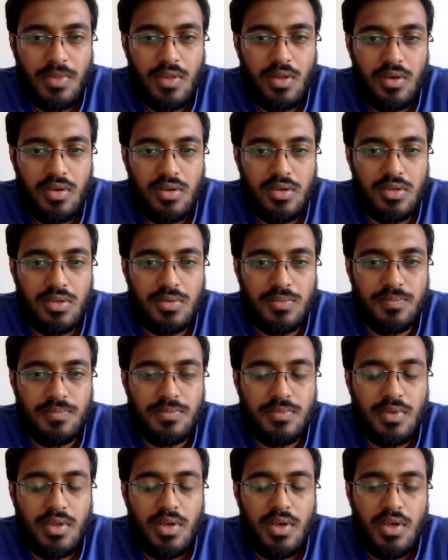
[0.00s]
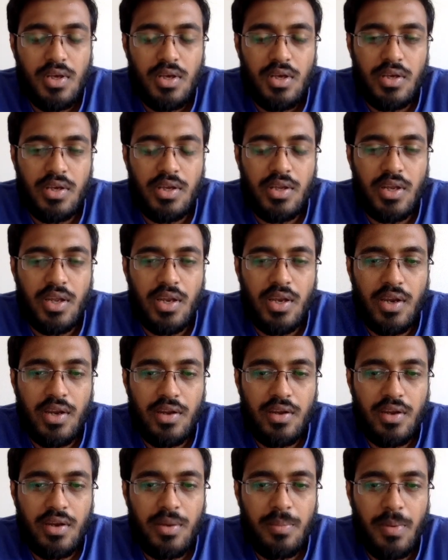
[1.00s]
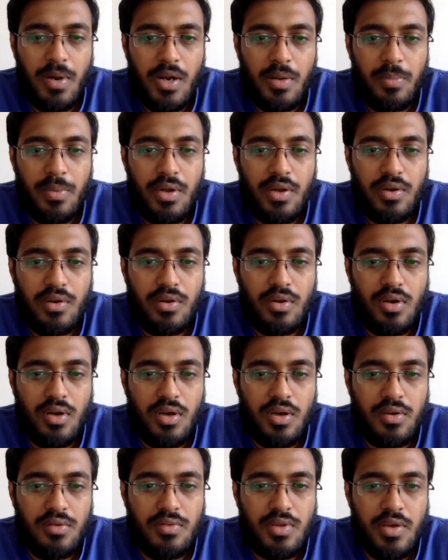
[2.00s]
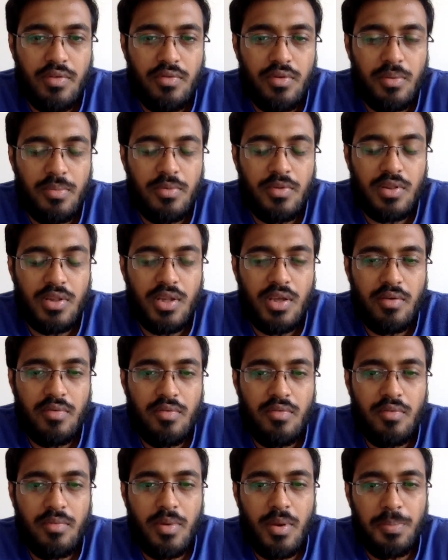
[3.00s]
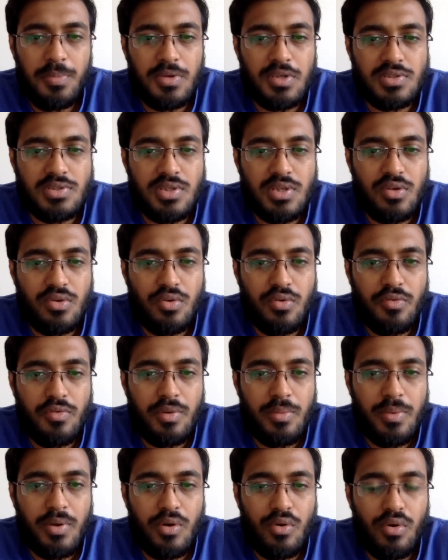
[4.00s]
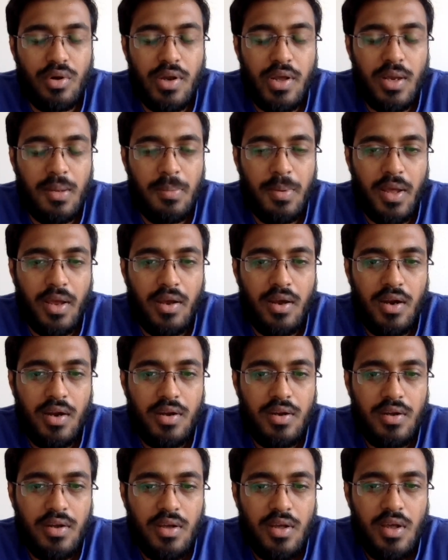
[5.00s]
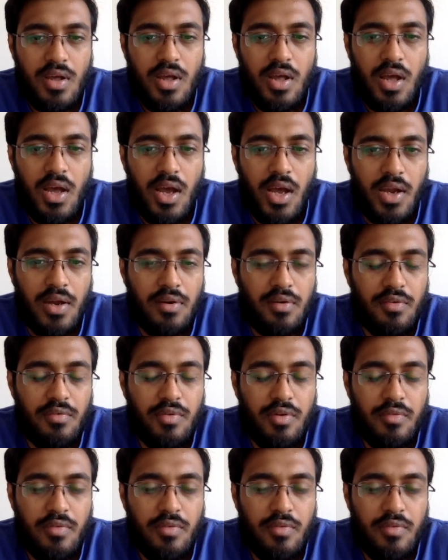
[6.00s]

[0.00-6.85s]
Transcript: well. In ENT department, there will be a person who would be holding a placard and will be